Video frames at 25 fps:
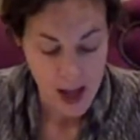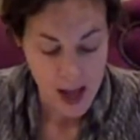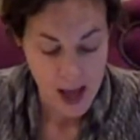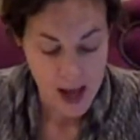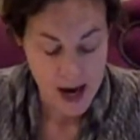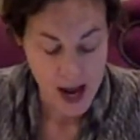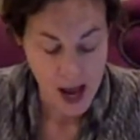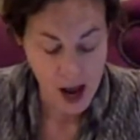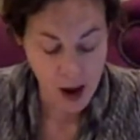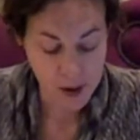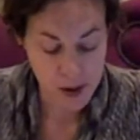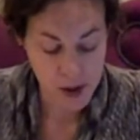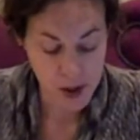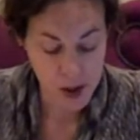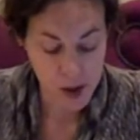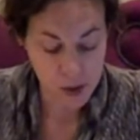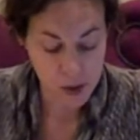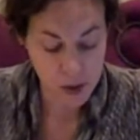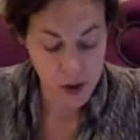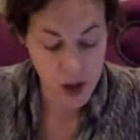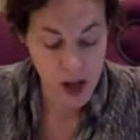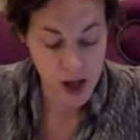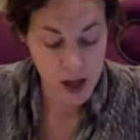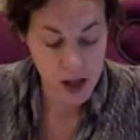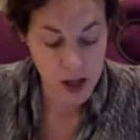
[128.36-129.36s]
And how do you
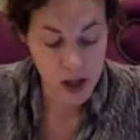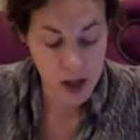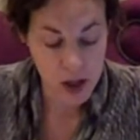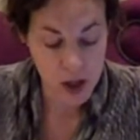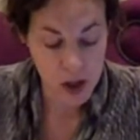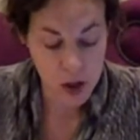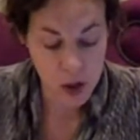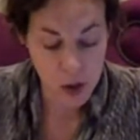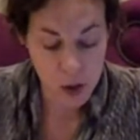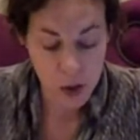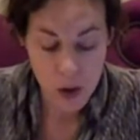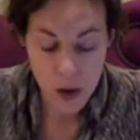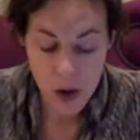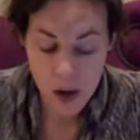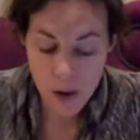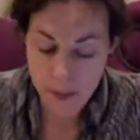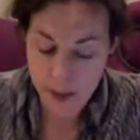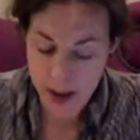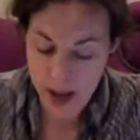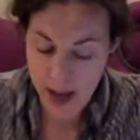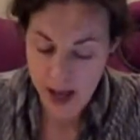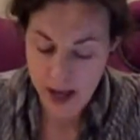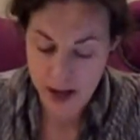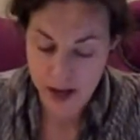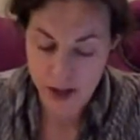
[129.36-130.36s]
like your
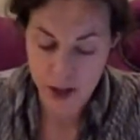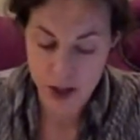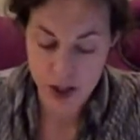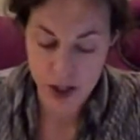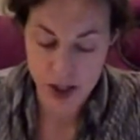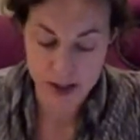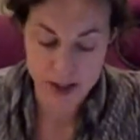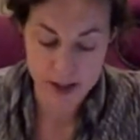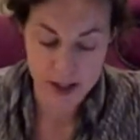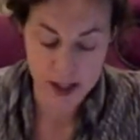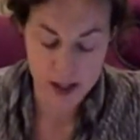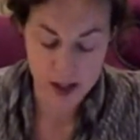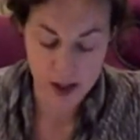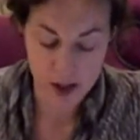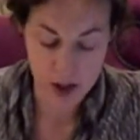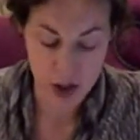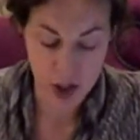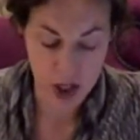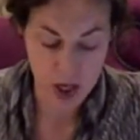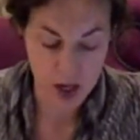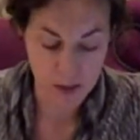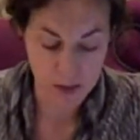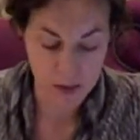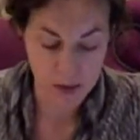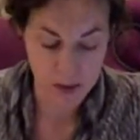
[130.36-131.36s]
bed? She said to
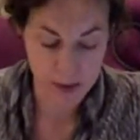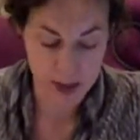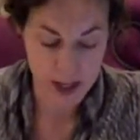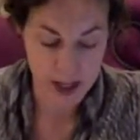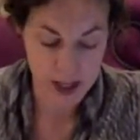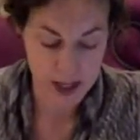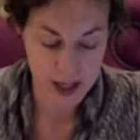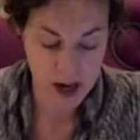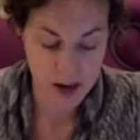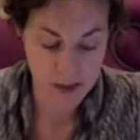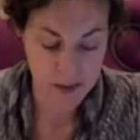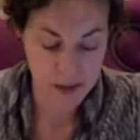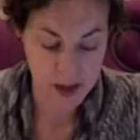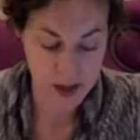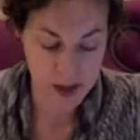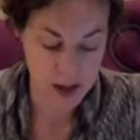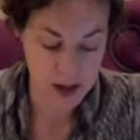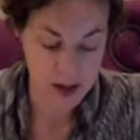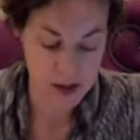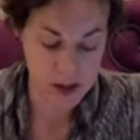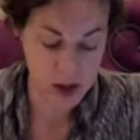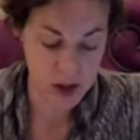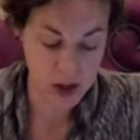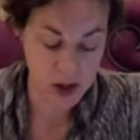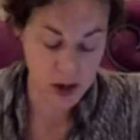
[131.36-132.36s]
James when it came to
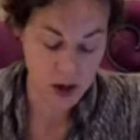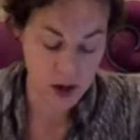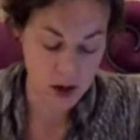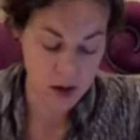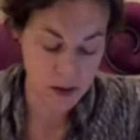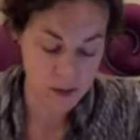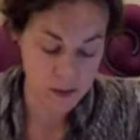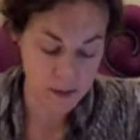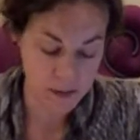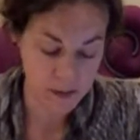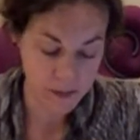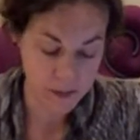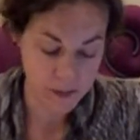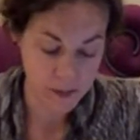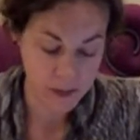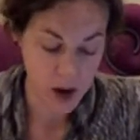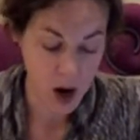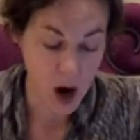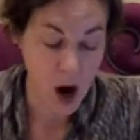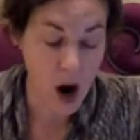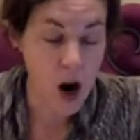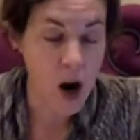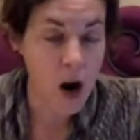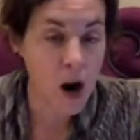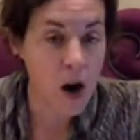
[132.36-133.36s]
his turn.
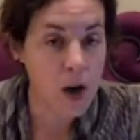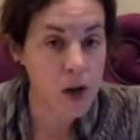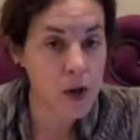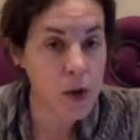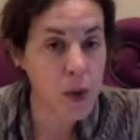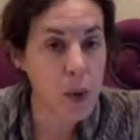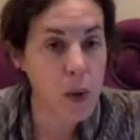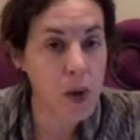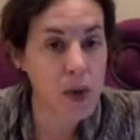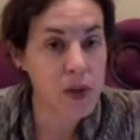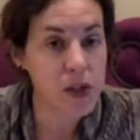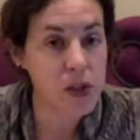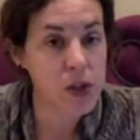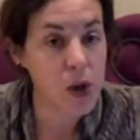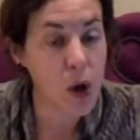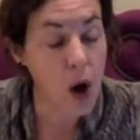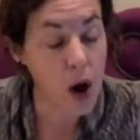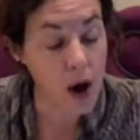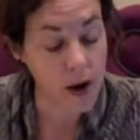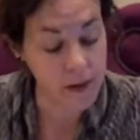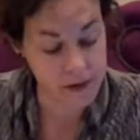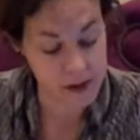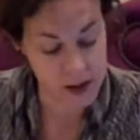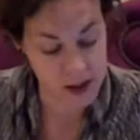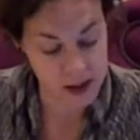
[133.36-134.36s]
Hard or
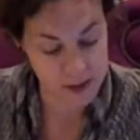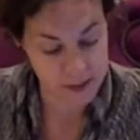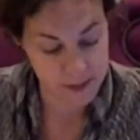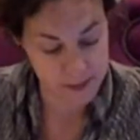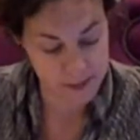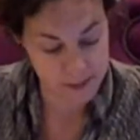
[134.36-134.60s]
soft?